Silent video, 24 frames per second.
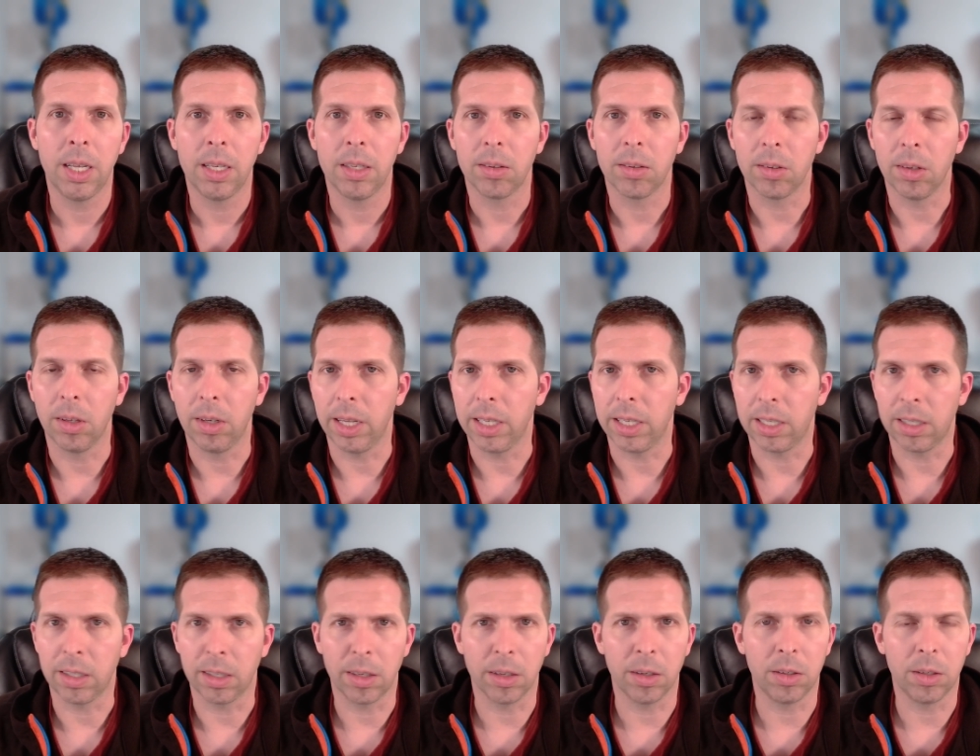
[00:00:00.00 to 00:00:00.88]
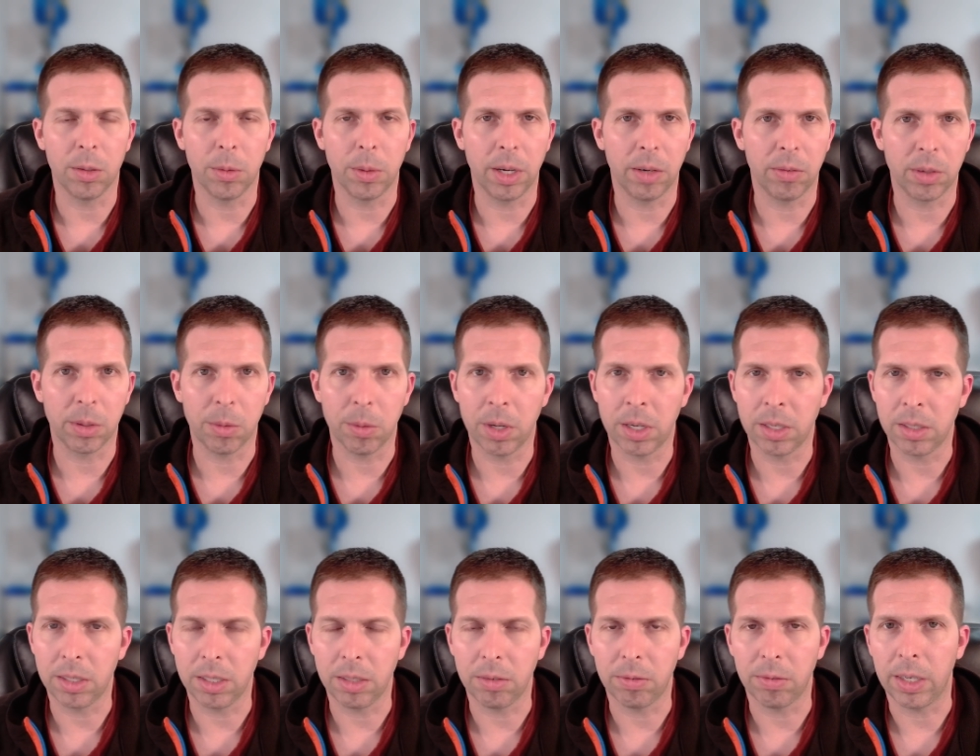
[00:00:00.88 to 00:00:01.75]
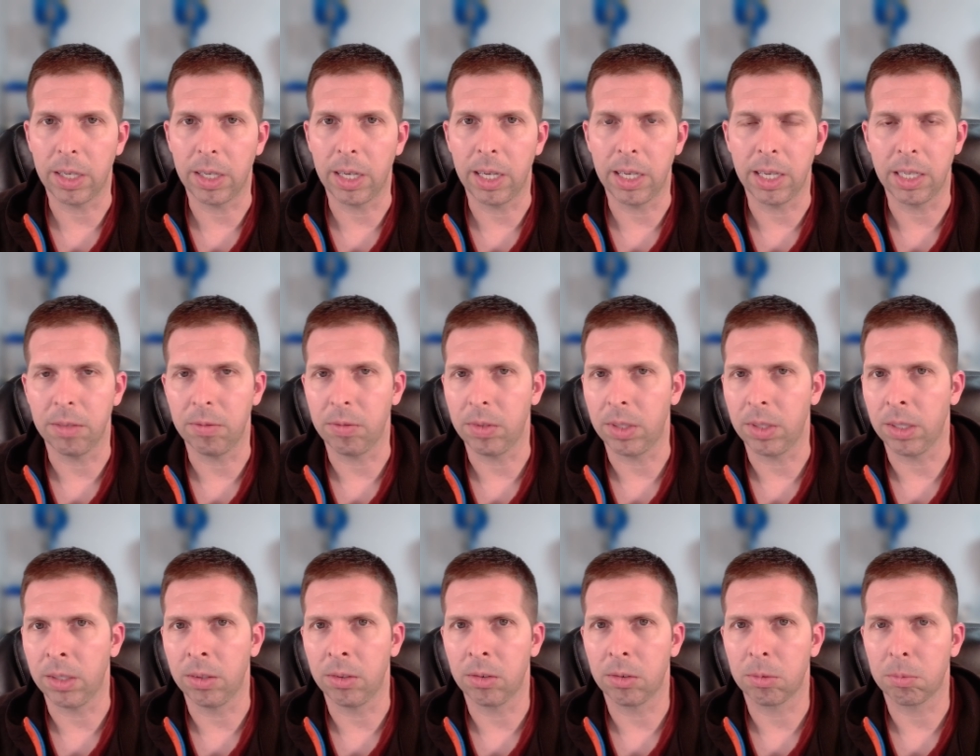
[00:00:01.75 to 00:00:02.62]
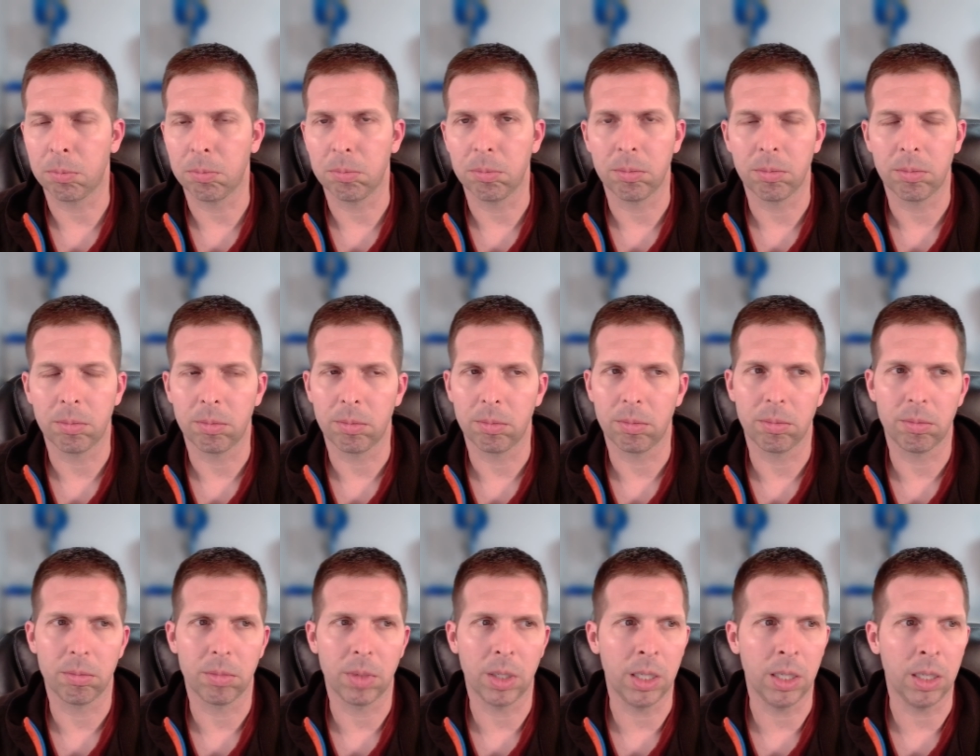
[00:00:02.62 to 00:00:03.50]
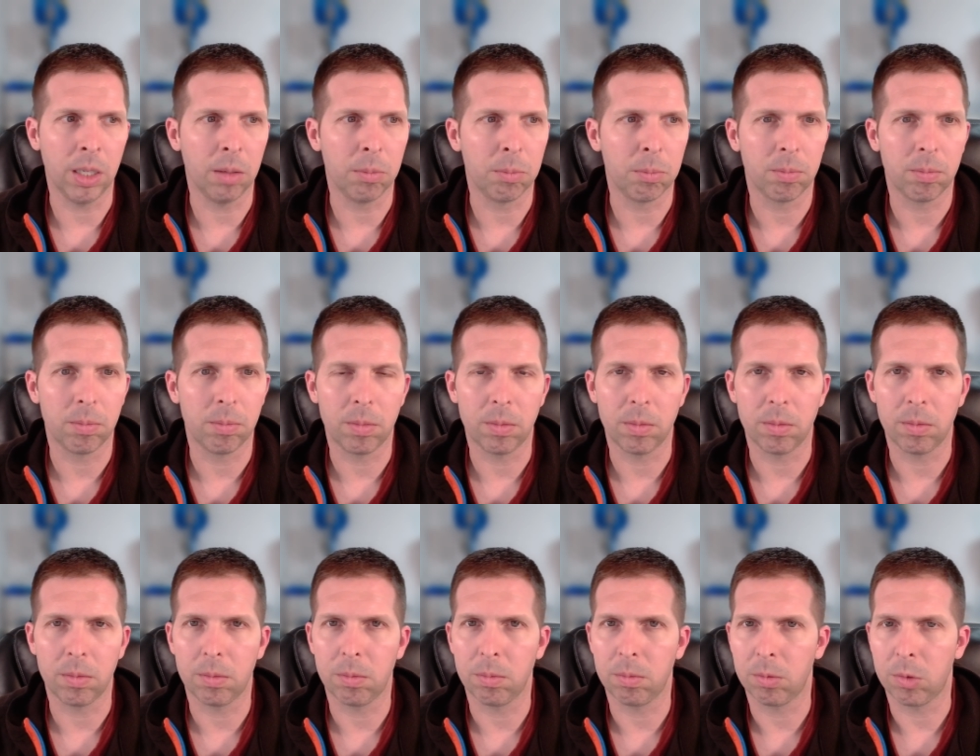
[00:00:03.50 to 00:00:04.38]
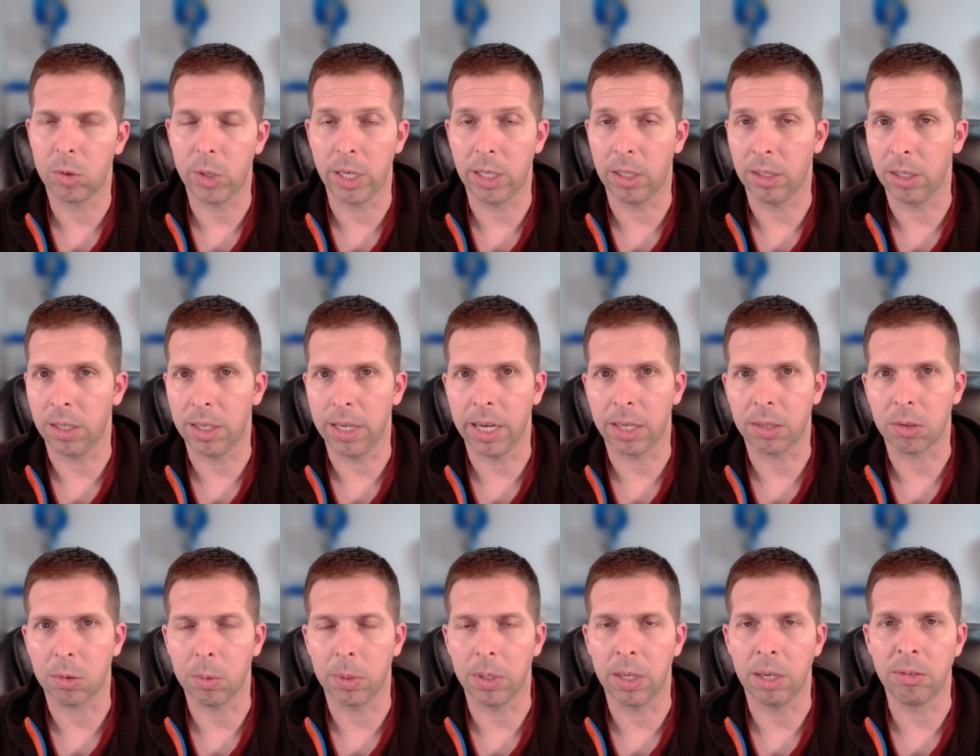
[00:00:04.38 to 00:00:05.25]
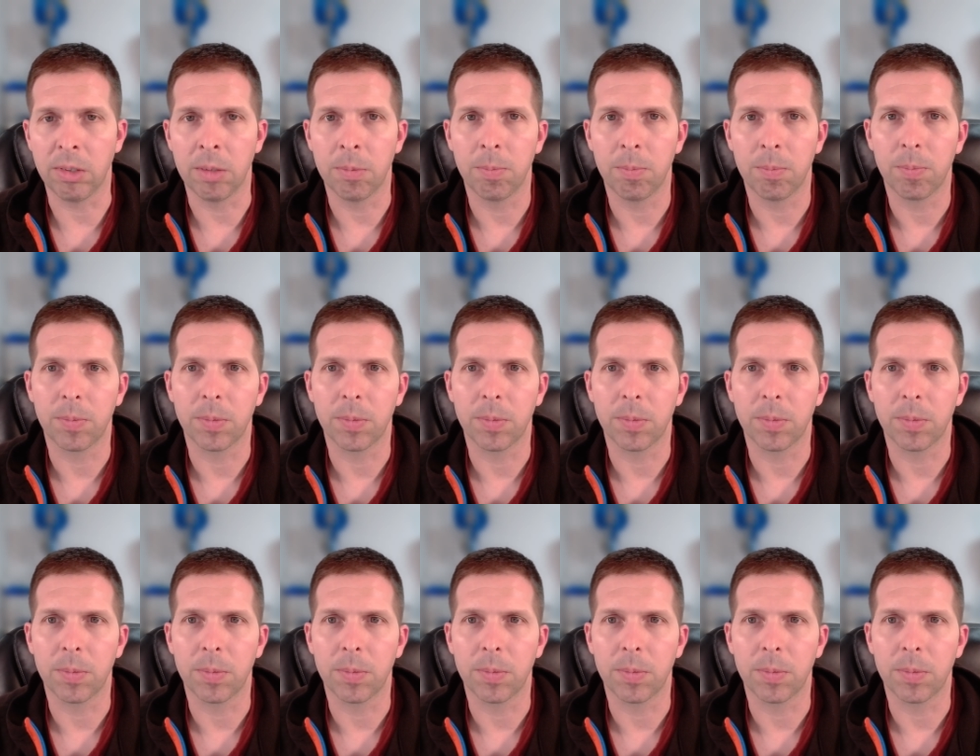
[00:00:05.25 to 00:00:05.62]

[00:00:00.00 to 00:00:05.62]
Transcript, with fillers: So now you can go do whatever you want, DeFi, N F Ts, uh, trade on a DEX, whatever.